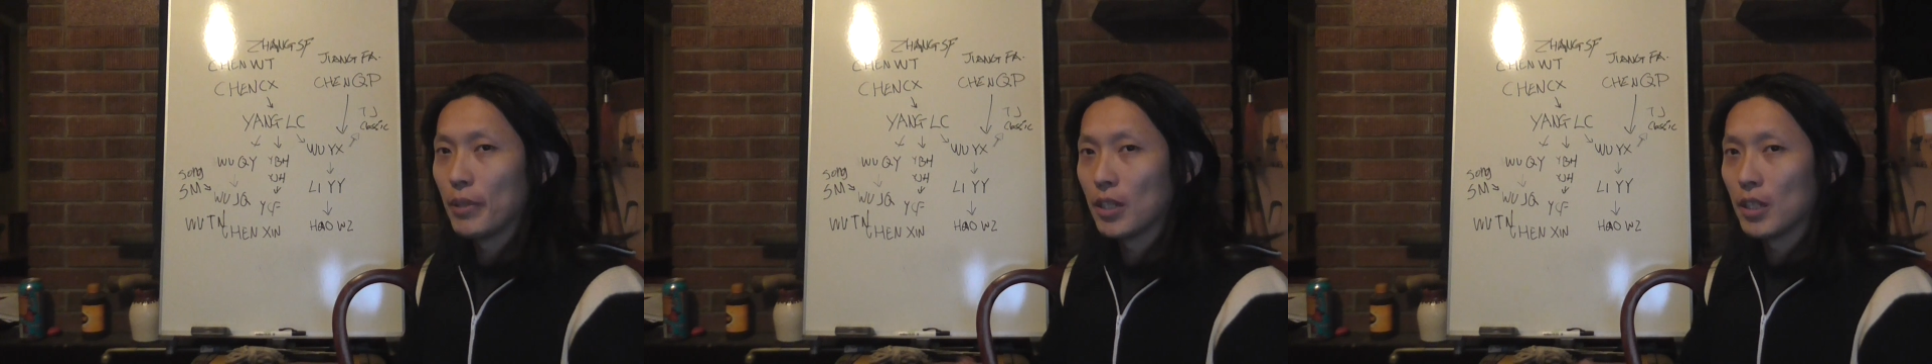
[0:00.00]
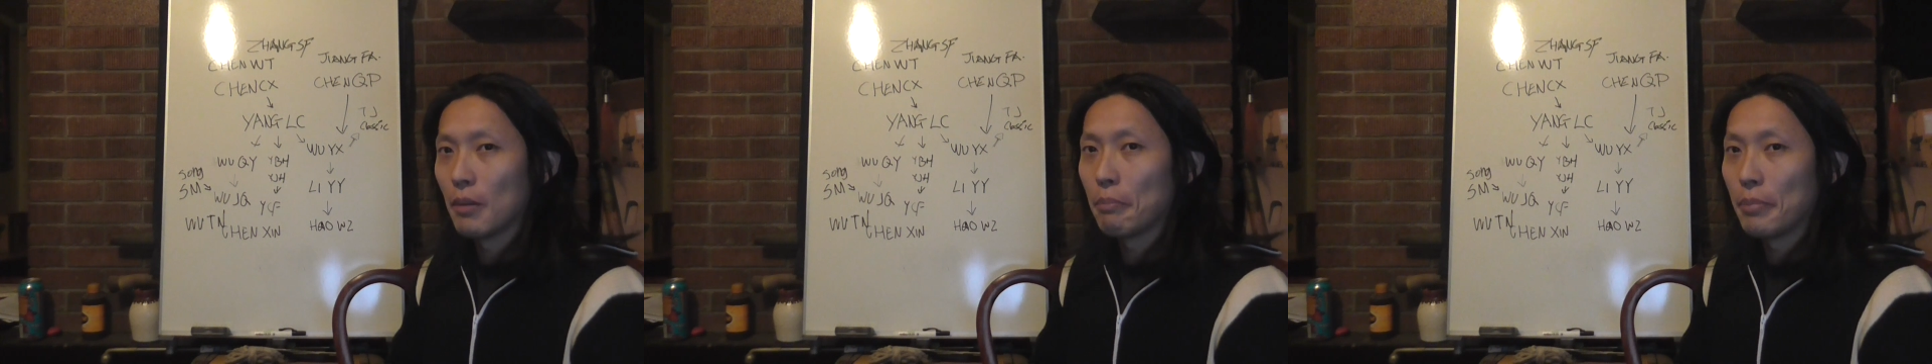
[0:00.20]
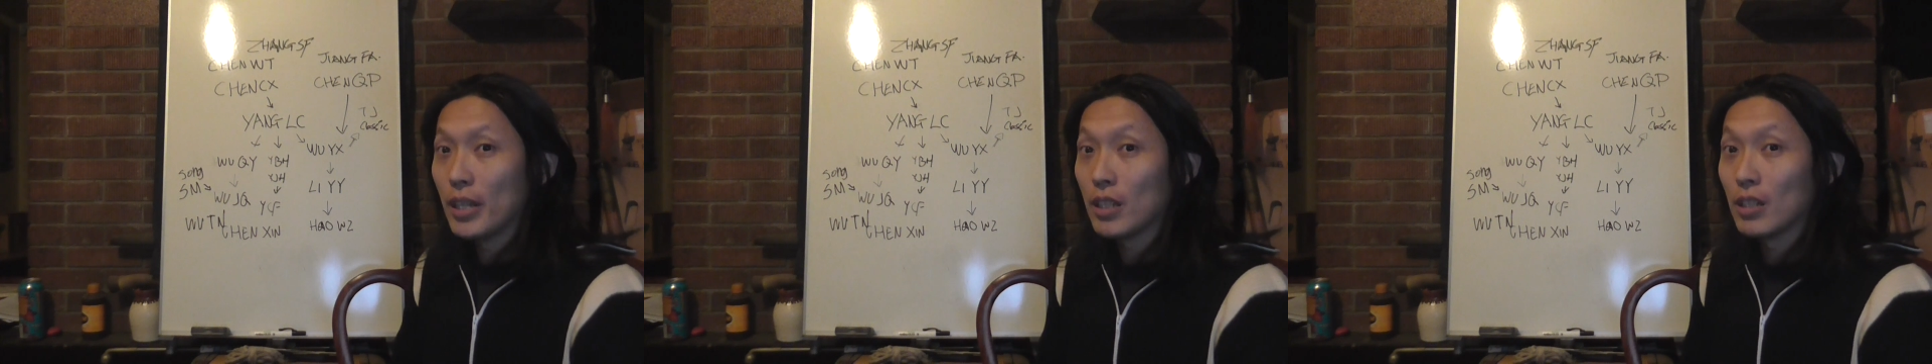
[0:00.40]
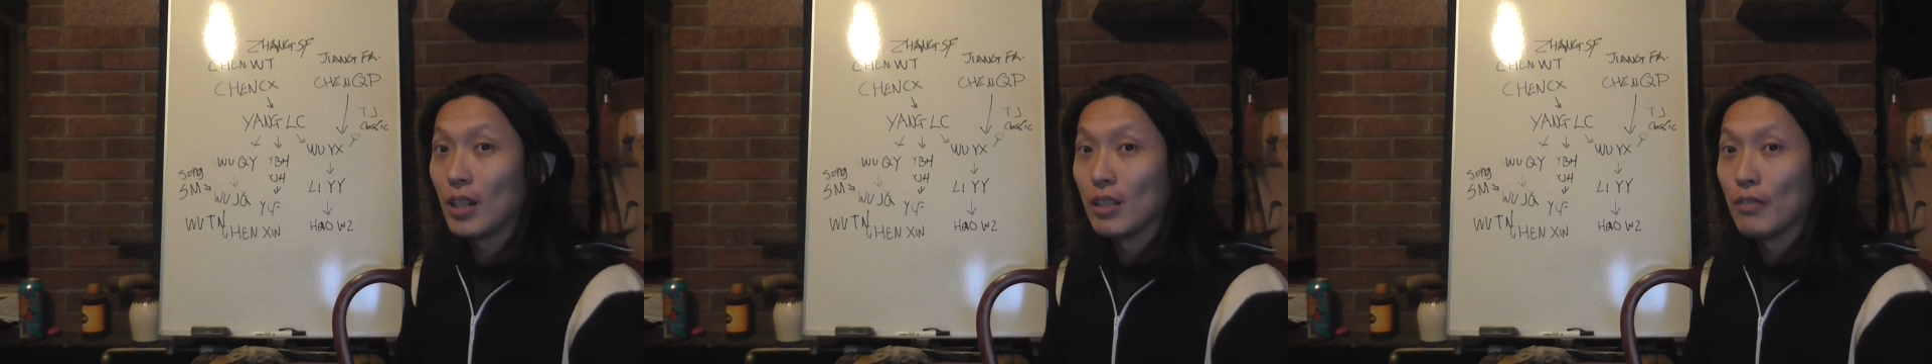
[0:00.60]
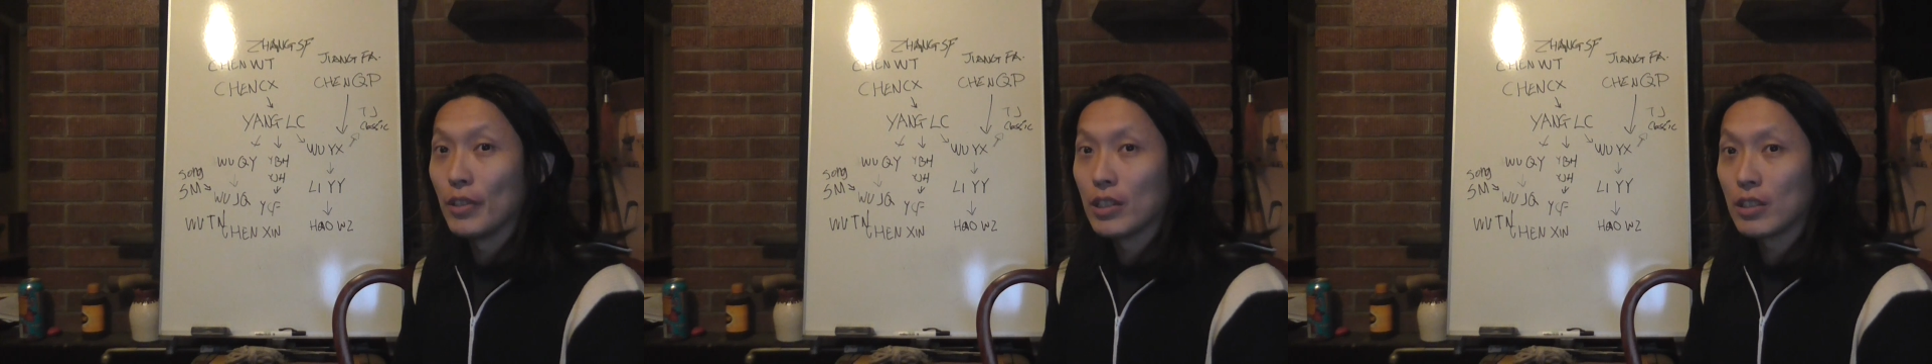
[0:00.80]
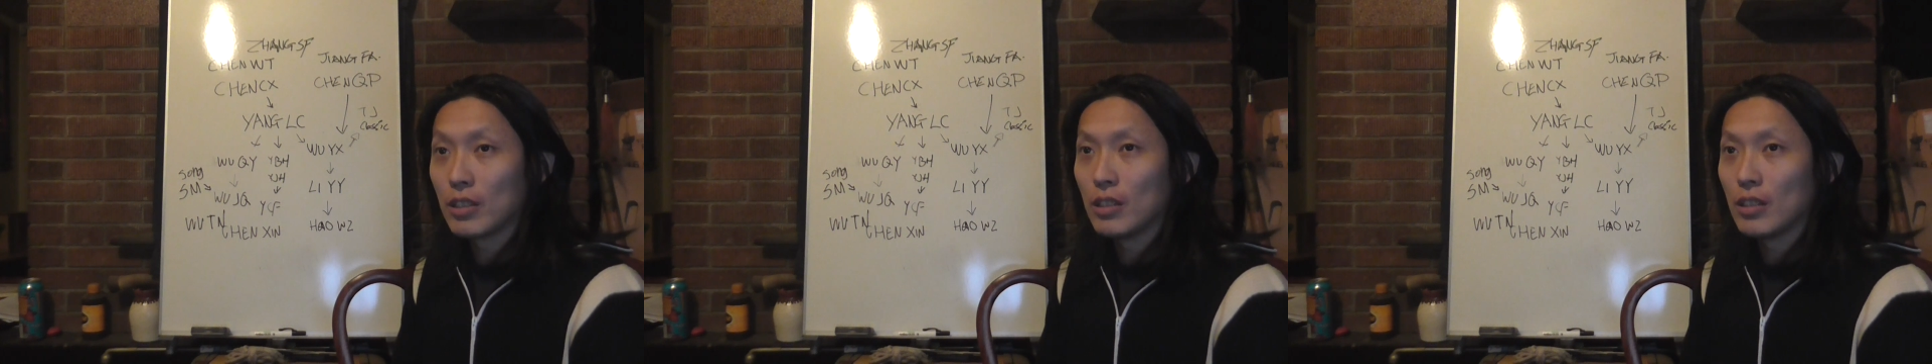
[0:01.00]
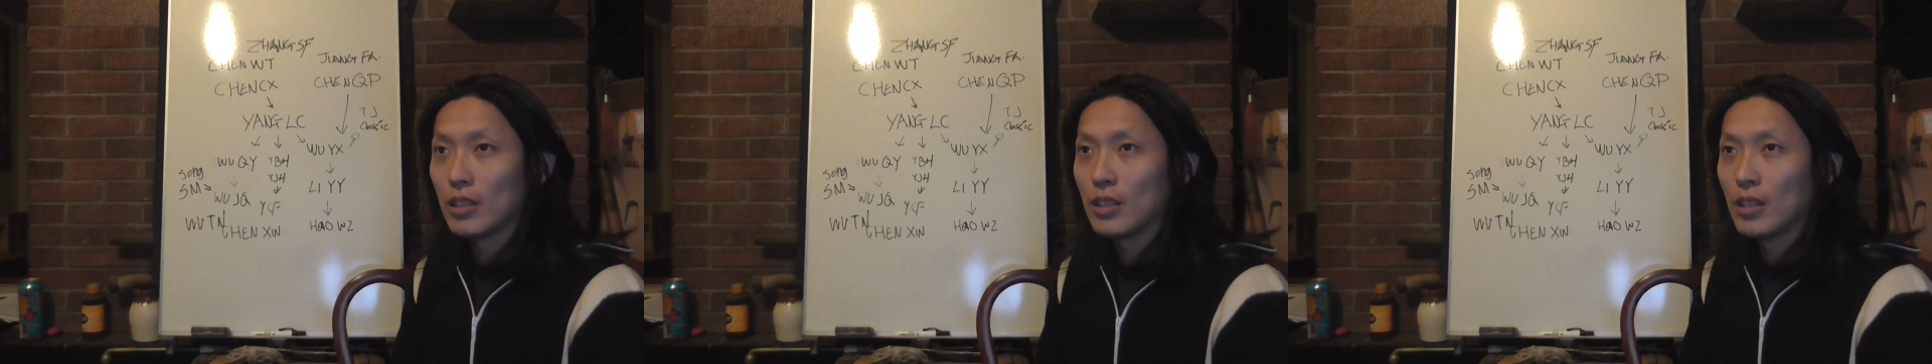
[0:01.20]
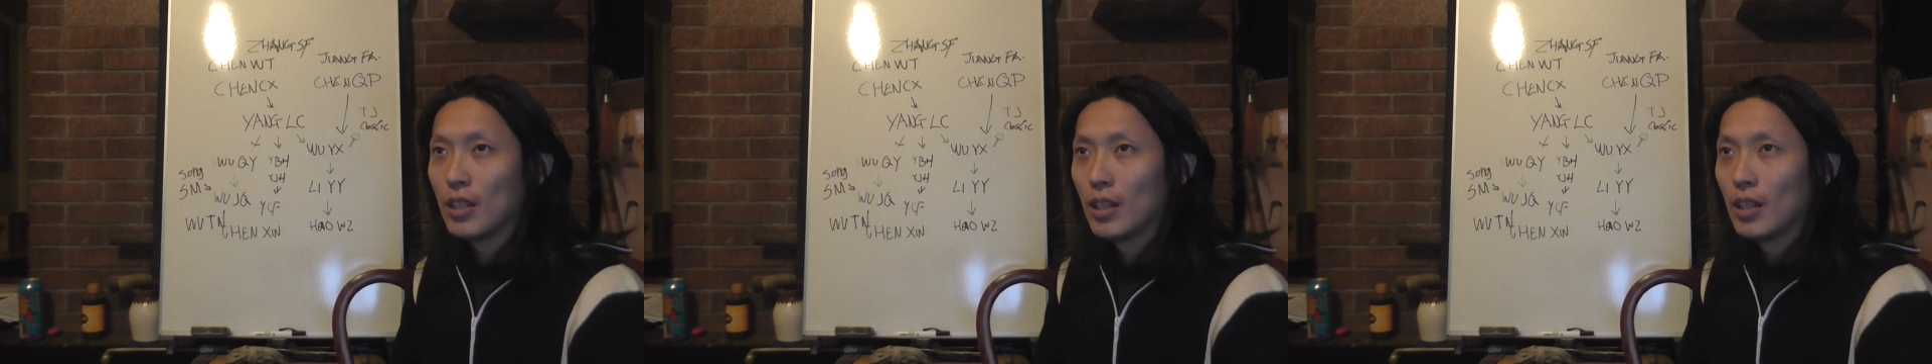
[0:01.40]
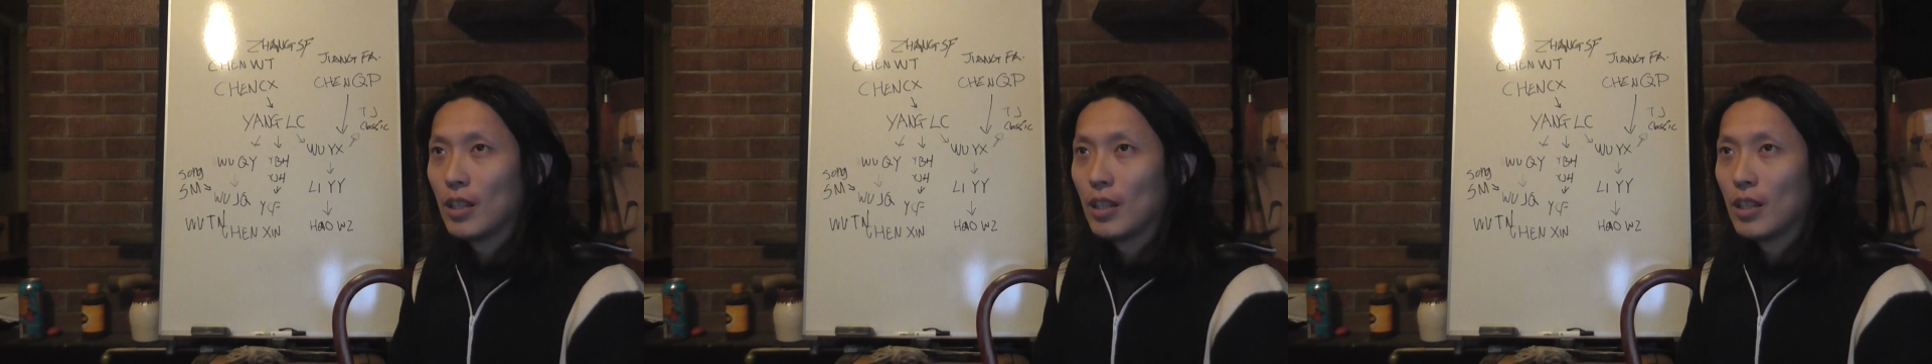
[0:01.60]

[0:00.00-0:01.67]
bigger and bigger, and eventually,